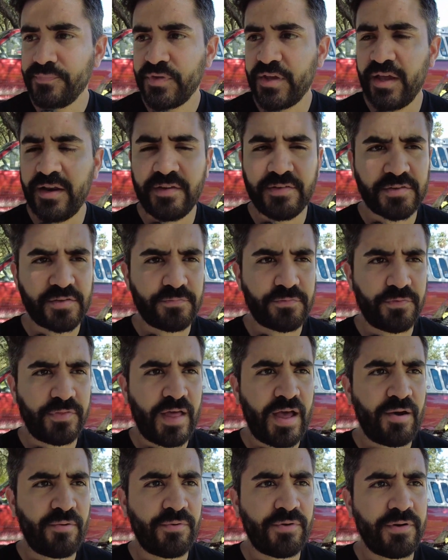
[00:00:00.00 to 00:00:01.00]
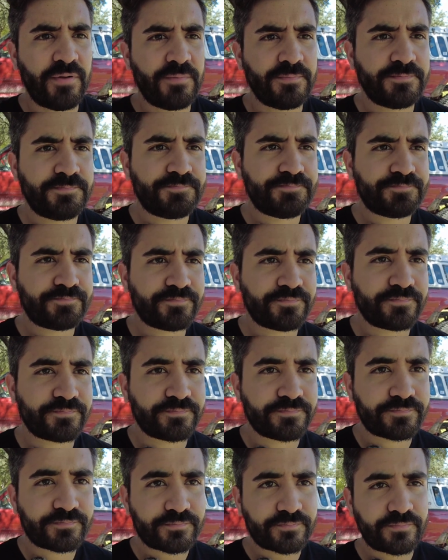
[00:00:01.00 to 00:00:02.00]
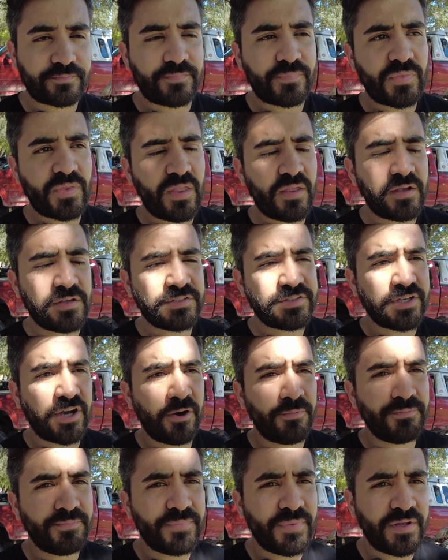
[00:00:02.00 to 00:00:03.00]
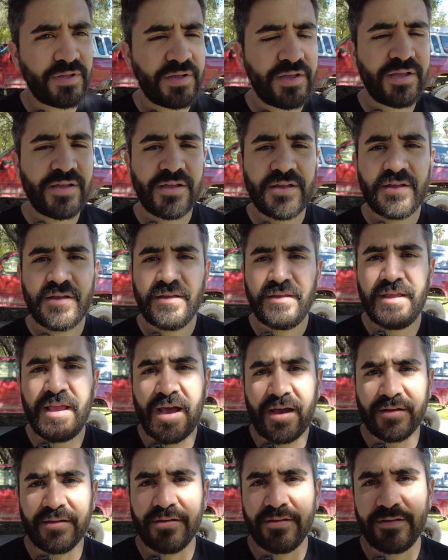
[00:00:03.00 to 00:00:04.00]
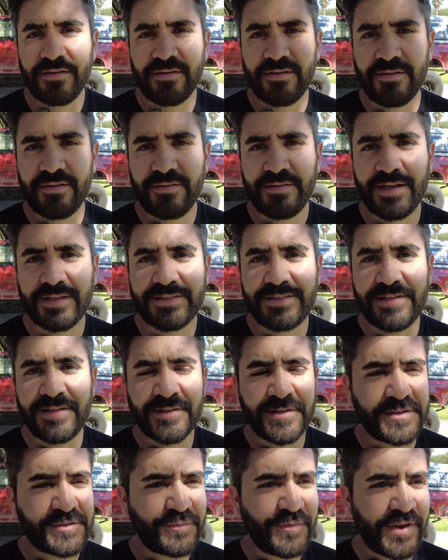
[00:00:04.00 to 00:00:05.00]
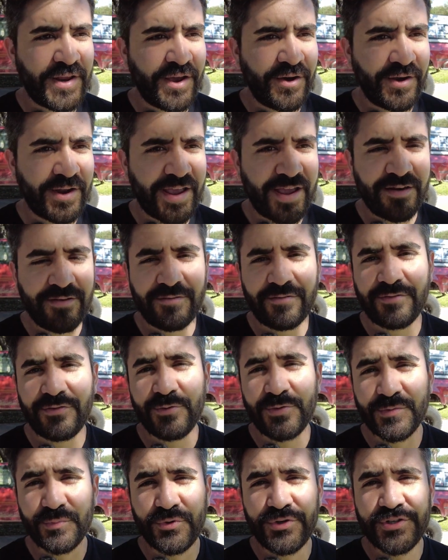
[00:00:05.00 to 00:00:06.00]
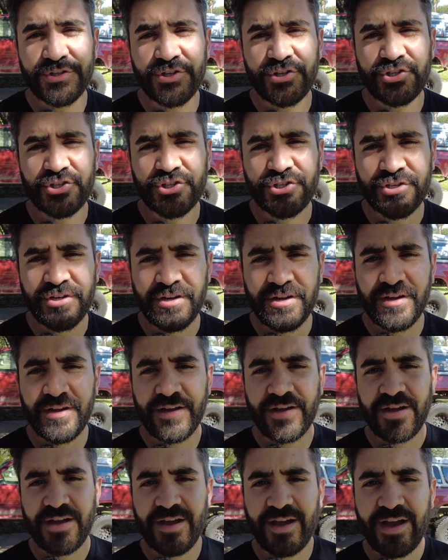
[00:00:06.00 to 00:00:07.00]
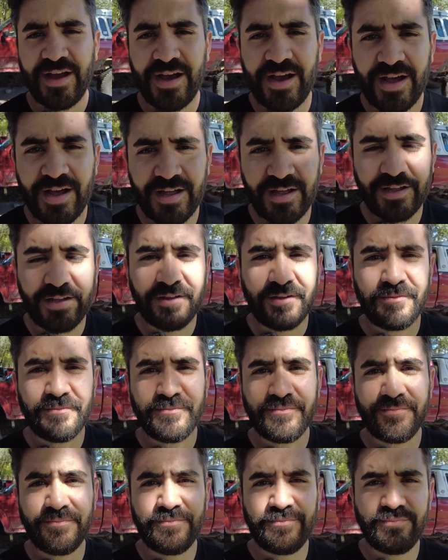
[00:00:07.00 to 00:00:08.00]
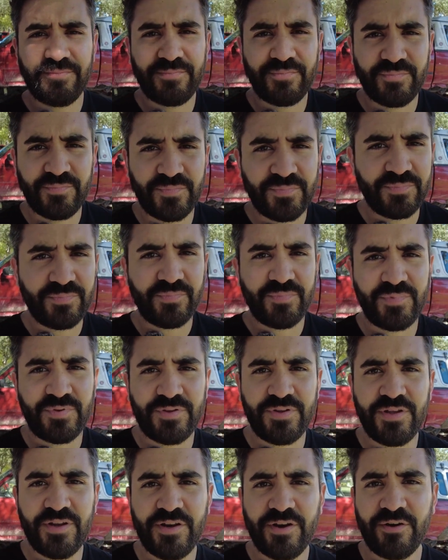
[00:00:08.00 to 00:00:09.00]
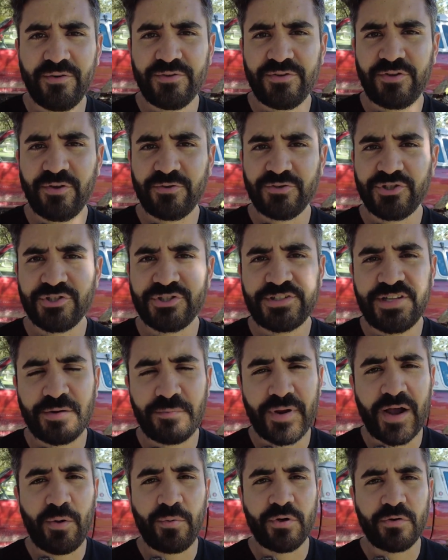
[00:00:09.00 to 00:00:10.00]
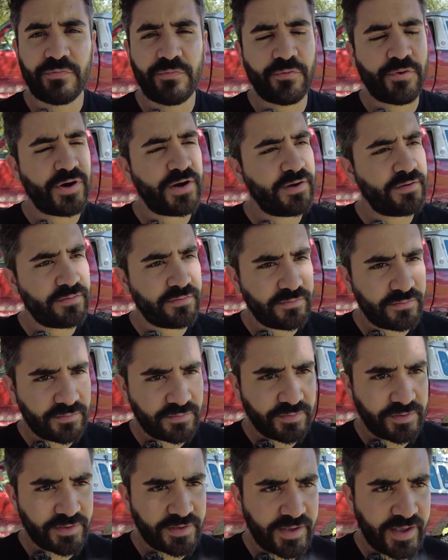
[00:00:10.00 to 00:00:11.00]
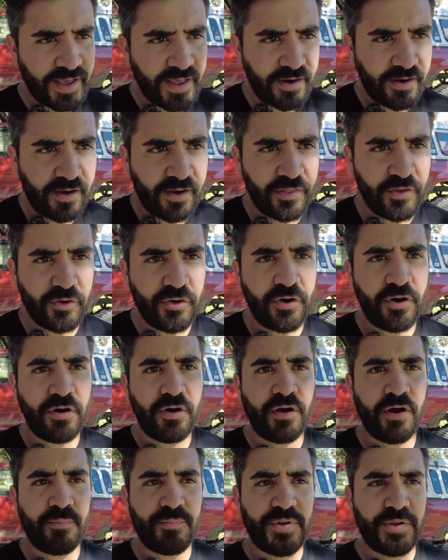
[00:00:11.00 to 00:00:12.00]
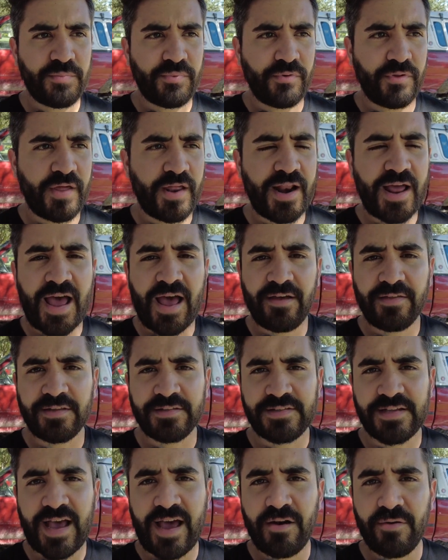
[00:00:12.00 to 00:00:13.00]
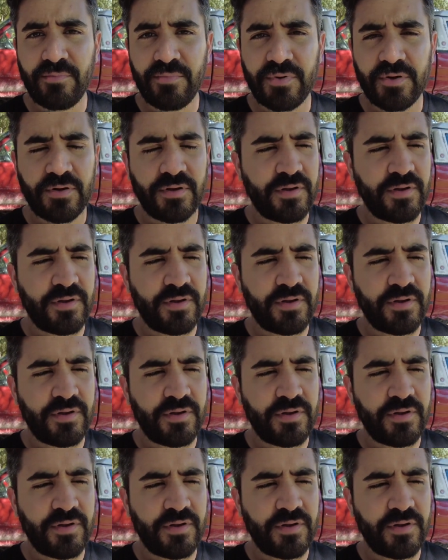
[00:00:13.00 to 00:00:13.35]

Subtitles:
getting some for that one. So yeah, that's the end of this video. Again, do some research. You know, don't just take my word for it. Get other people that's had them.